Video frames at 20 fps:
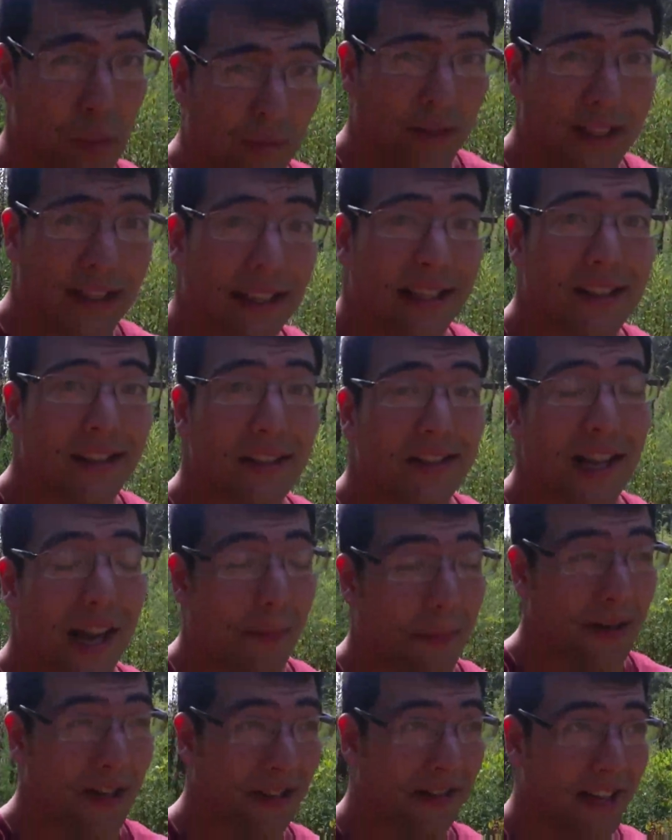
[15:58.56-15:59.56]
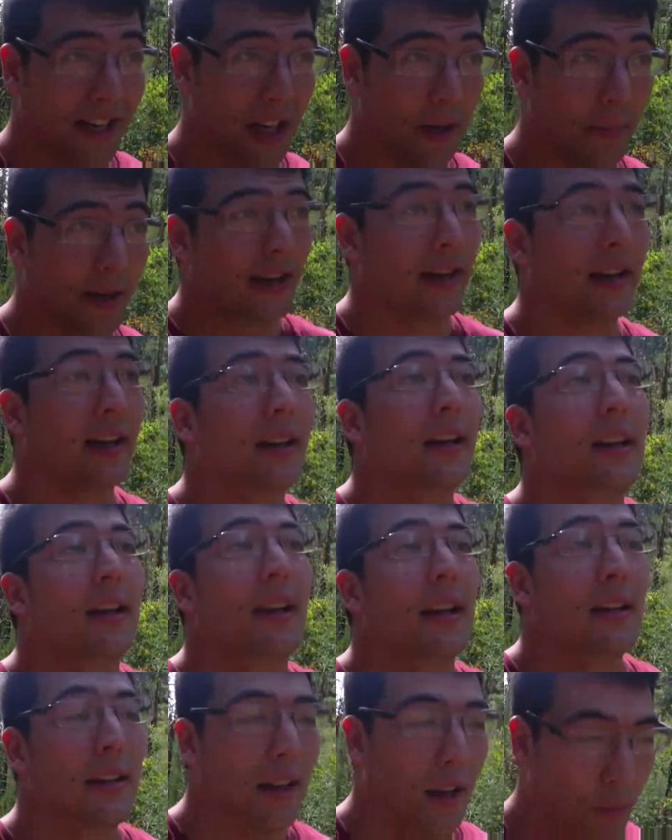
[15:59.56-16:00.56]
really into Japanese anime
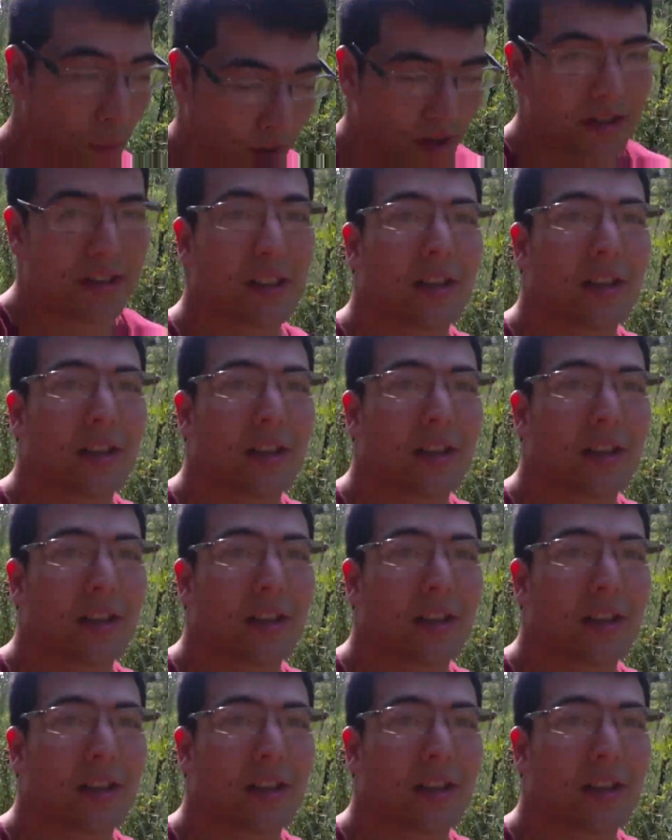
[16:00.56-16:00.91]
that works